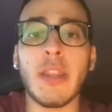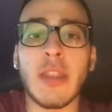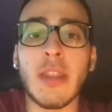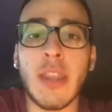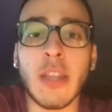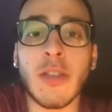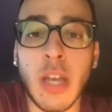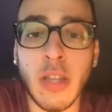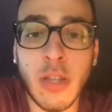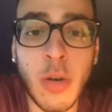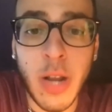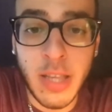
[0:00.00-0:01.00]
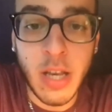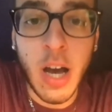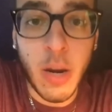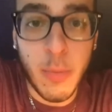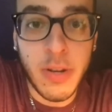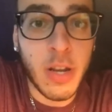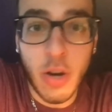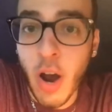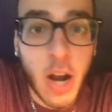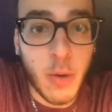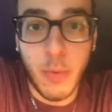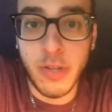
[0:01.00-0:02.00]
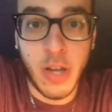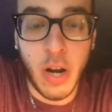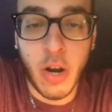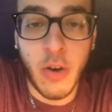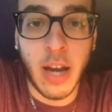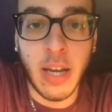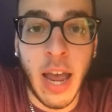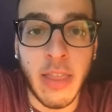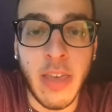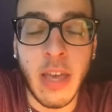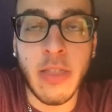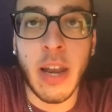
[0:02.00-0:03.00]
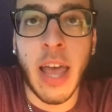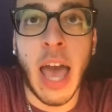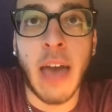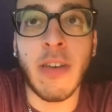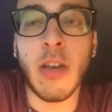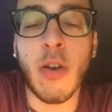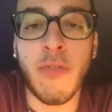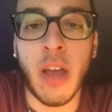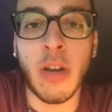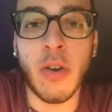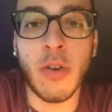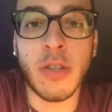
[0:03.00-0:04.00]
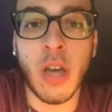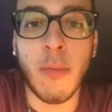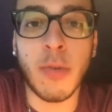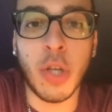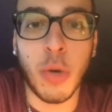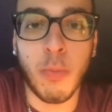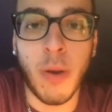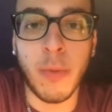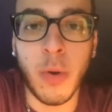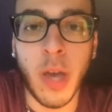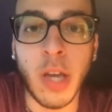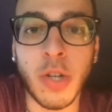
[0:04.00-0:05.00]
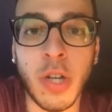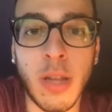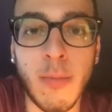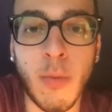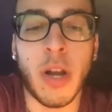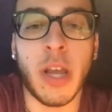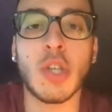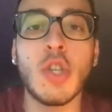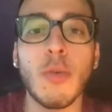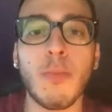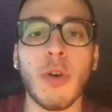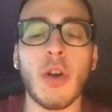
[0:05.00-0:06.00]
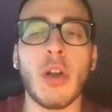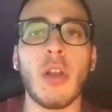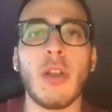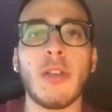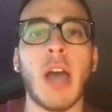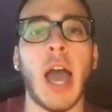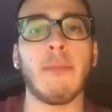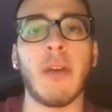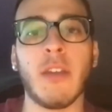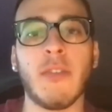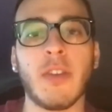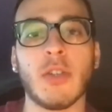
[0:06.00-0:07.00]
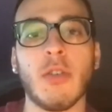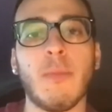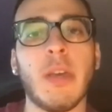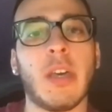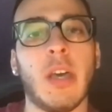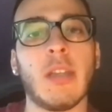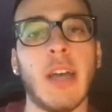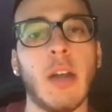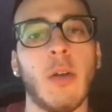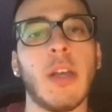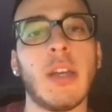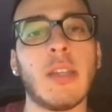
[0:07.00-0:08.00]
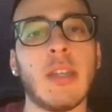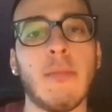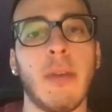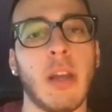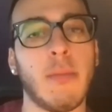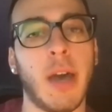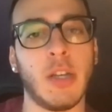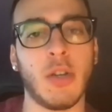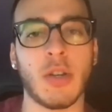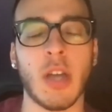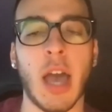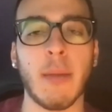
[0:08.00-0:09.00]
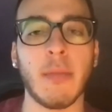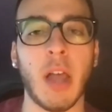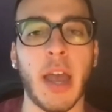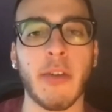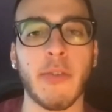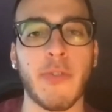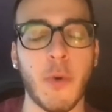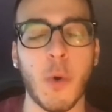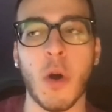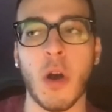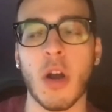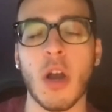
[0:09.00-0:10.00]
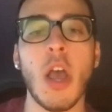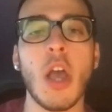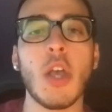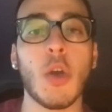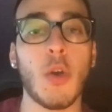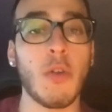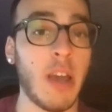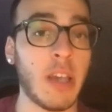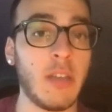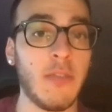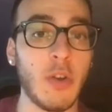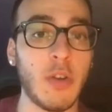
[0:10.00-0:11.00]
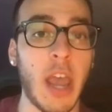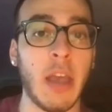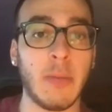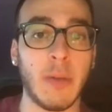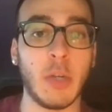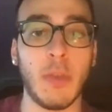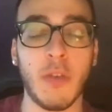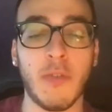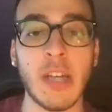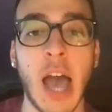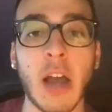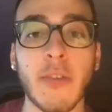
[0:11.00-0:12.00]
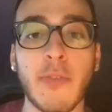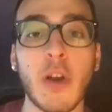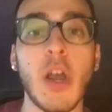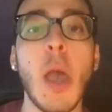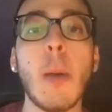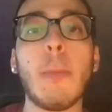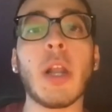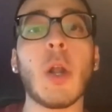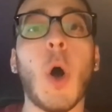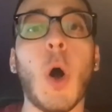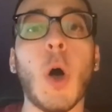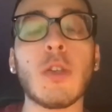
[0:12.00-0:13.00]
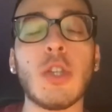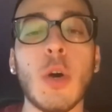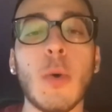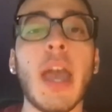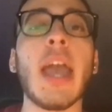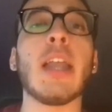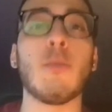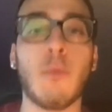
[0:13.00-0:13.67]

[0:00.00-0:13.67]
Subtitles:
That's 100%. You're 100% correct. I think that having your vendors come to your prep location in the morning is super time beneficial, because not only does it minimize your timeline for your rest of your day, especially with your photographer, but it also, it